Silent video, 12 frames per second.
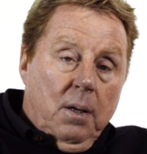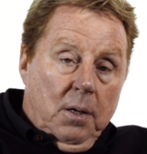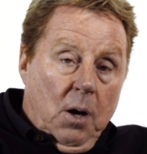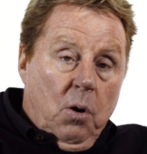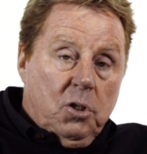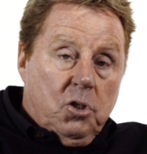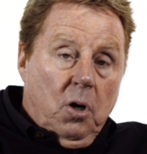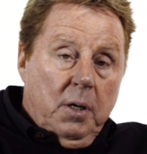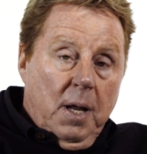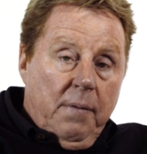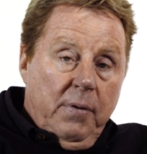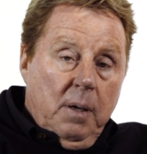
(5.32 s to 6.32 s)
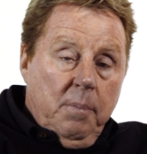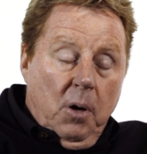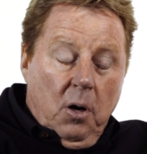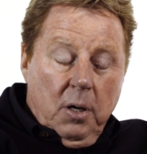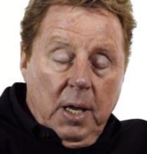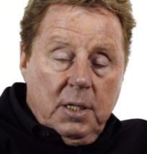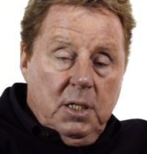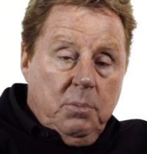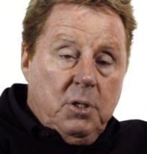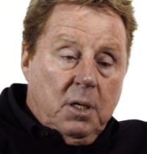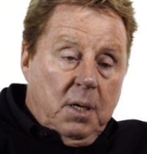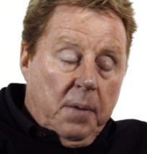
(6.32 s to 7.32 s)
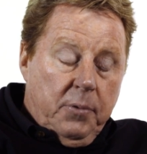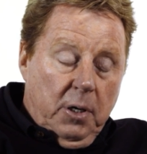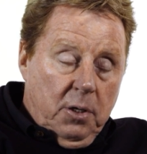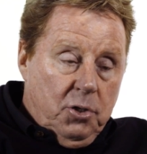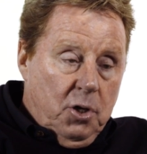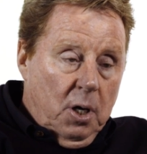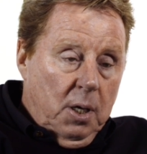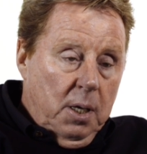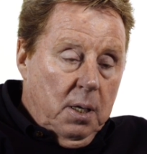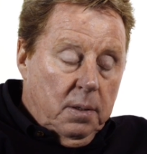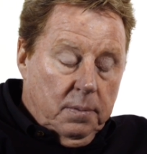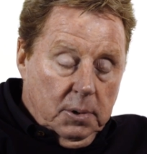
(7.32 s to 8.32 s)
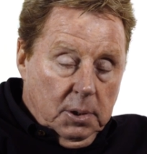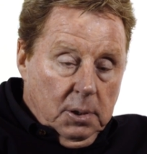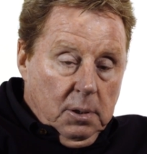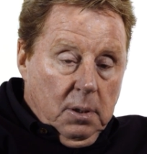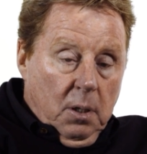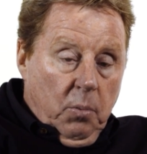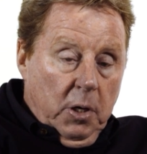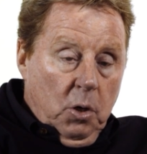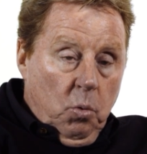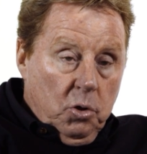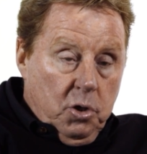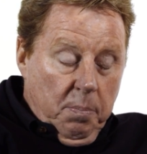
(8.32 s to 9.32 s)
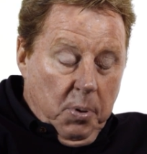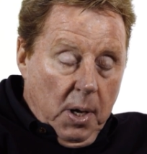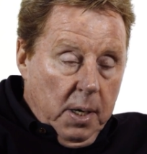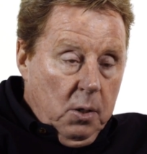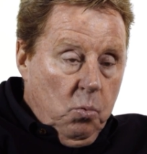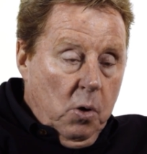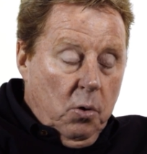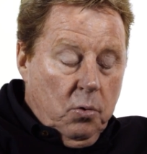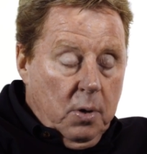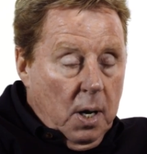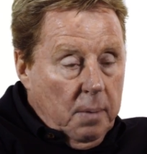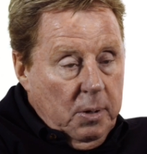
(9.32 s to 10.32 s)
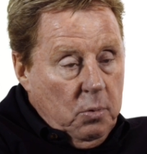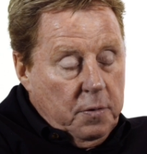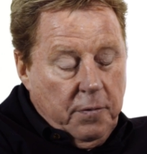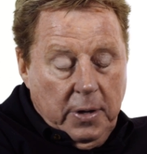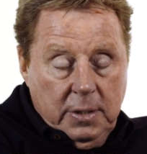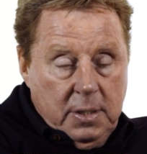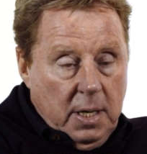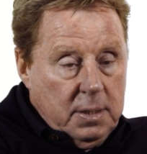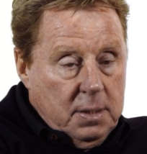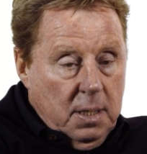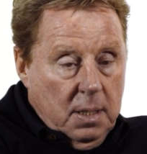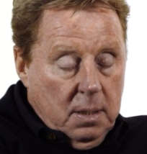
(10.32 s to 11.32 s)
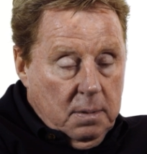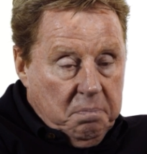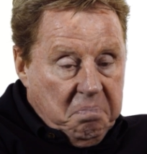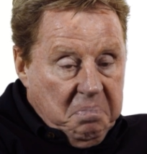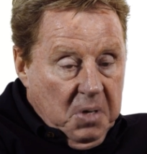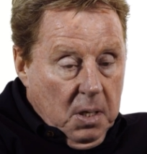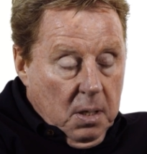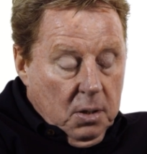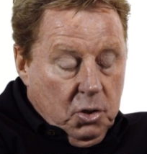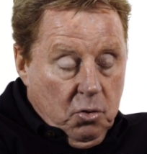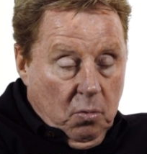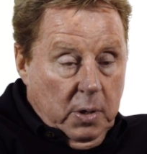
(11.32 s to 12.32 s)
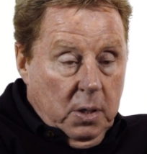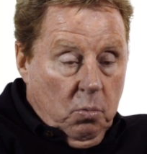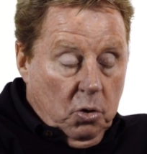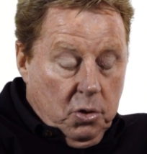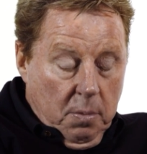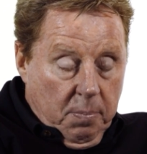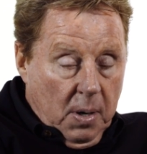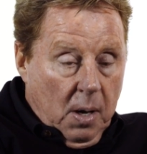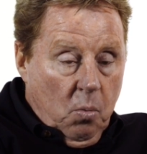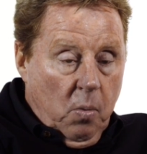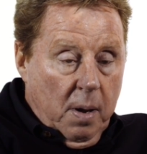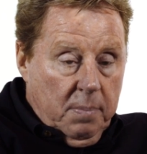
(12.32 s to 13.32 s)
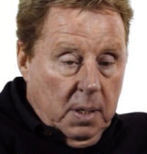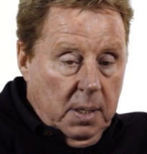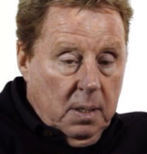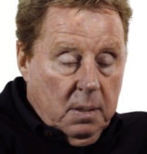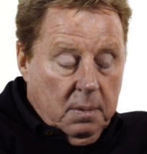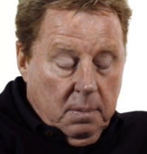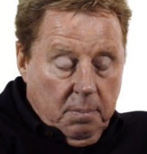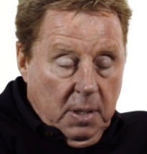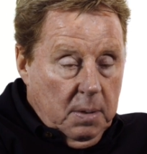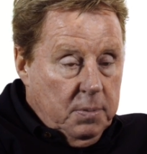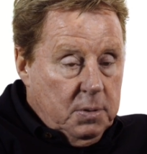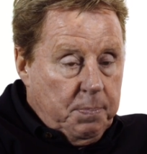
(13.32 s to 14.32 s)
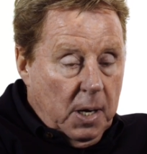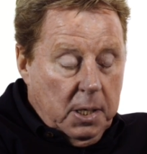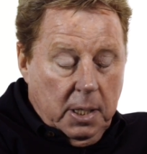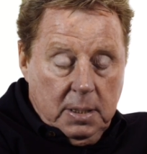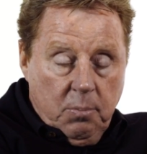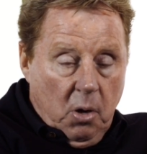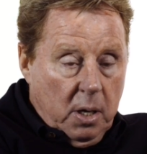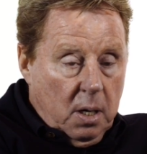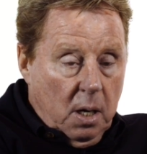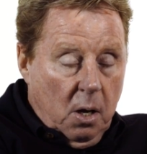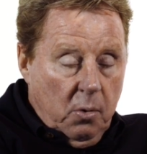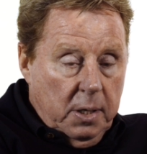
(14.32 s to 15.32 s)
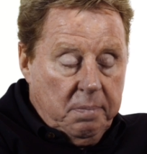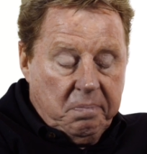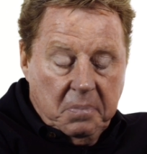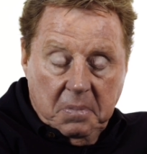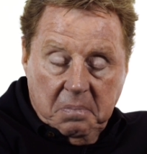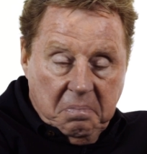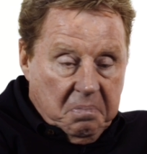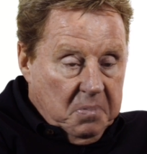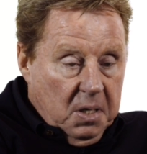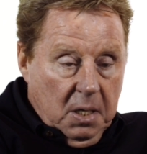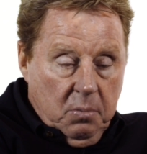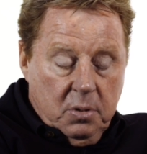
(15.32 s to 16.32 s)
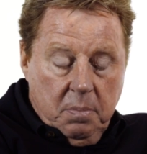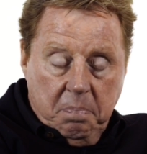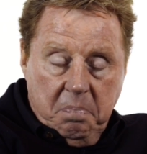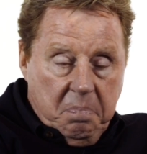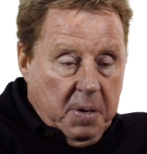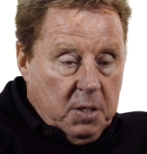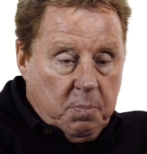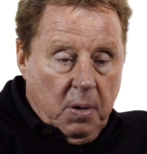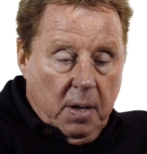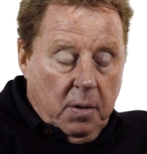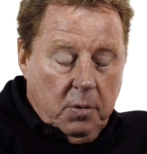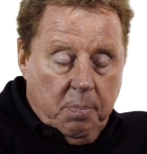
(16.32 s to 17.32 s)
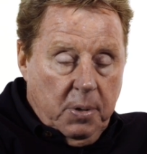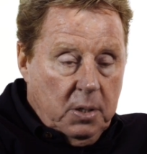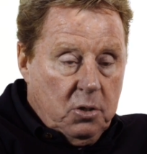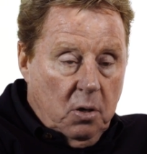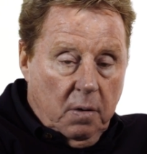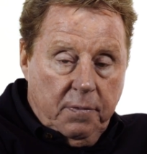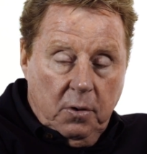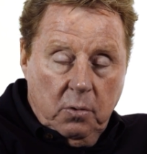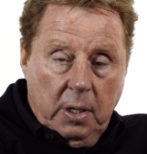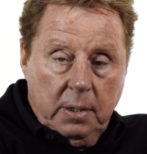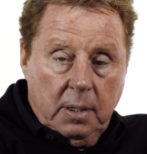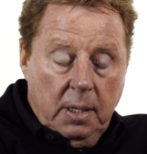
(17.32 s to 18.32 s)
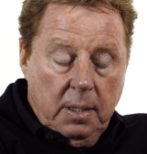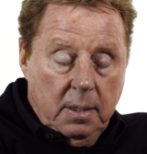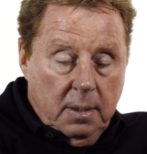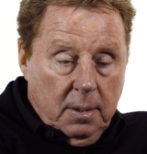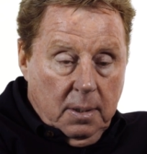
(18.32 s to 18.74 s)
No, I signed Javier Margas. He was the captain of Chile. I went to watch him play in the World Cup. He was fantastic. Went to watch him play at Wembley. He played against Michael Owen. He was the best player on the pitch, I felt, that day.